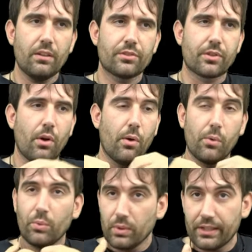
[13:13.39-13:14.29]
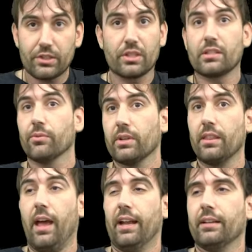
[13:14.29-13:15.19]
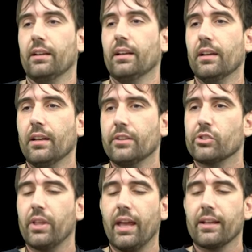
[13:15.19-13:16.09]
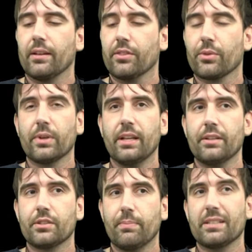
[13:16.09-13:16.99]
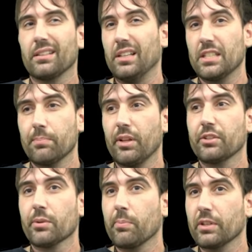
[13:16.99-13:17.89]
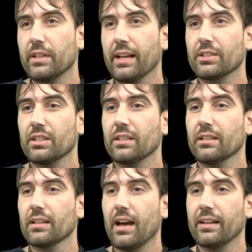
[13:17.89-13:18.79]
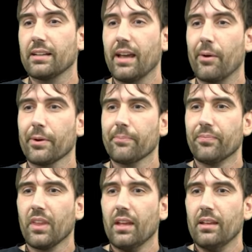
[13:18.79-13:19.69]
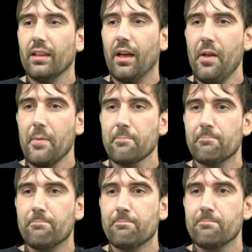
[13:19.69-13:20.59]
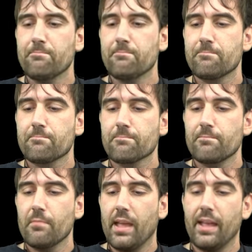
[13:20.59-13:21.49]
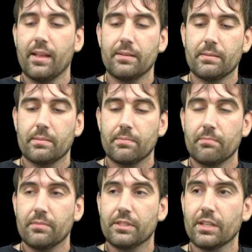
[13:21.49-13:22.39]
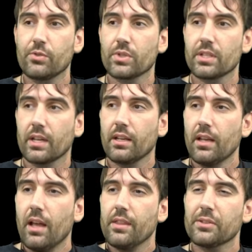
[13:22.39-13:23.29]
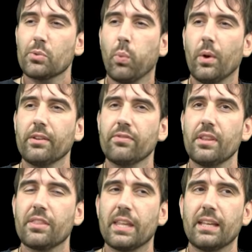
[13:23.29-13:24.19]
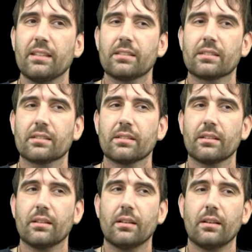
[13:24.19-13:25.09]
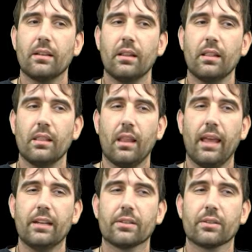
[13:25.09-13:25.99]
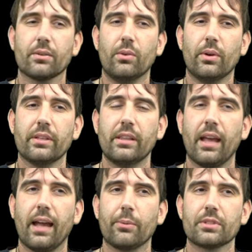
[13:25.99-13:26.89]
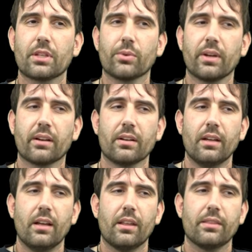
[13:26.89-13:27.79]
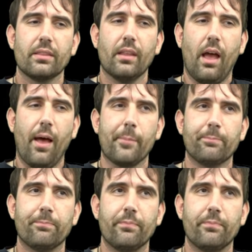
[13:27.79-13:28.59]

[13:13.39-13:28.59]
so let's just get rid of that. So they had a three inch, basically splinter protection conning tower. Um, and it's interesting. That's one of the things later on in the Iowa's career uh,